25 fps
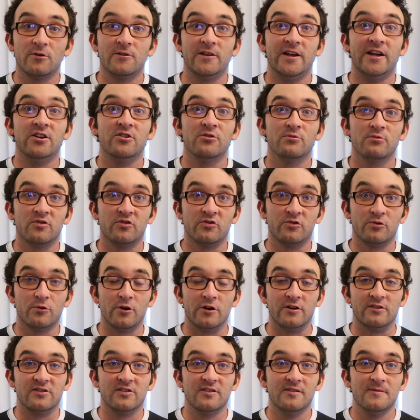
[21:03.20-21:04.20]
Orlando
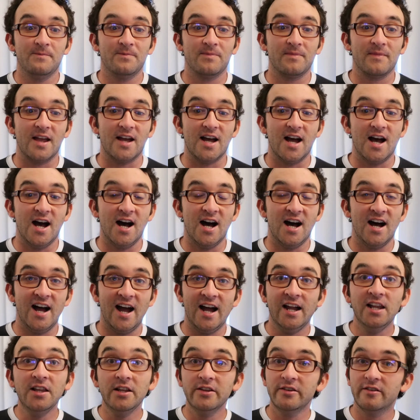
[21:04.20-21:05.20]
Resort.
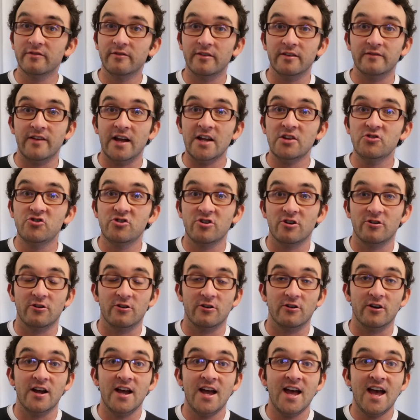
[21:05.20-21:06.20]
Islands of
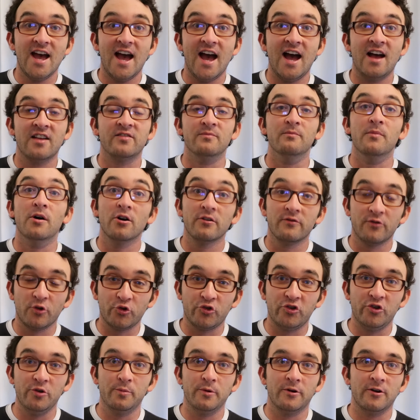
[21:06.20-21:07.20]
Adventure has Marvel
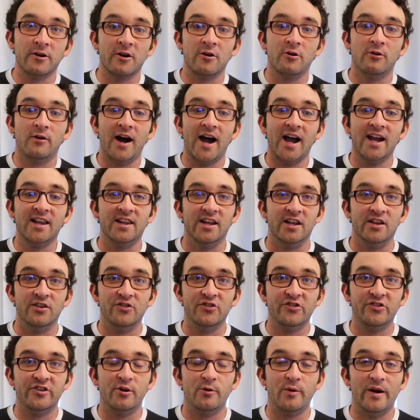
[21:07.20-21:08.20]
Superhero
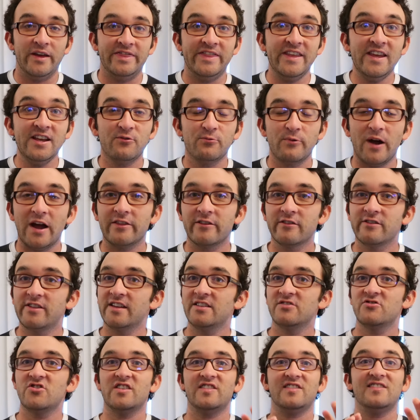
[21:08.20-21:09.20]
Island, so I think rather
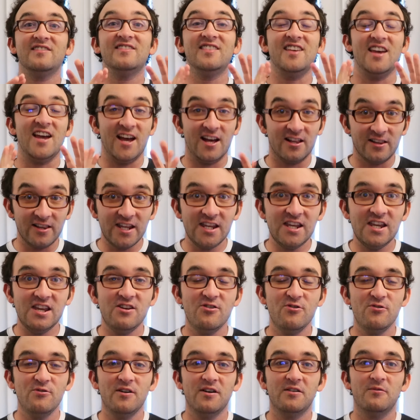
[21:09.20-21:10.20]
than just telling
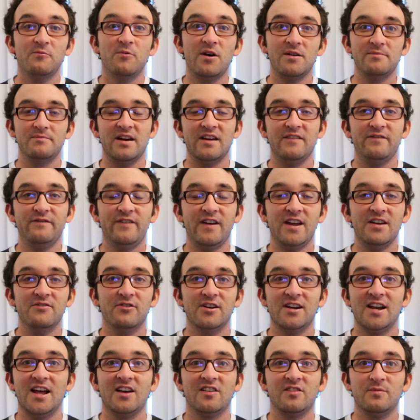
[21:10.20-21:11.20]
you what my
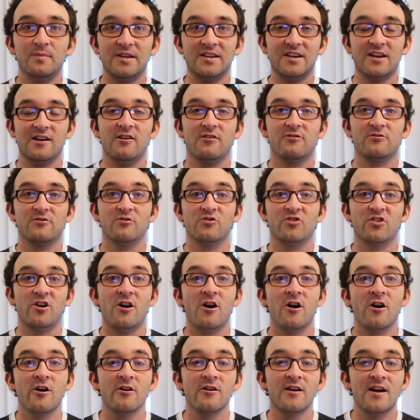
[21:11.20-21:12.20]
favorite X-Men characters
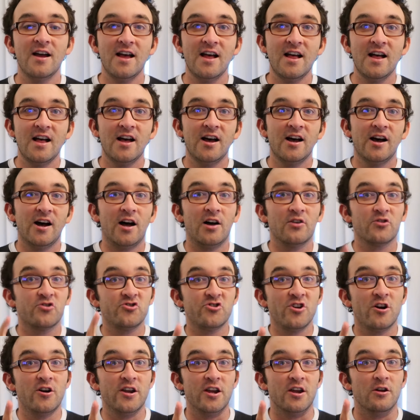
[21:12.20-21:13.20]
are, I'll
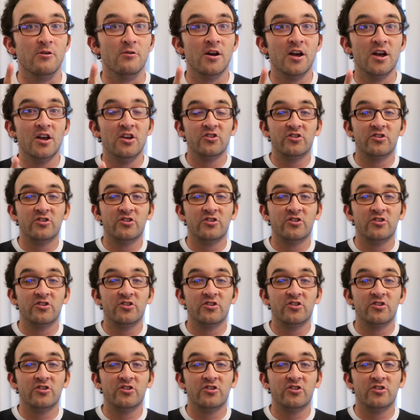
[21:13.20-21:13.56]
show you.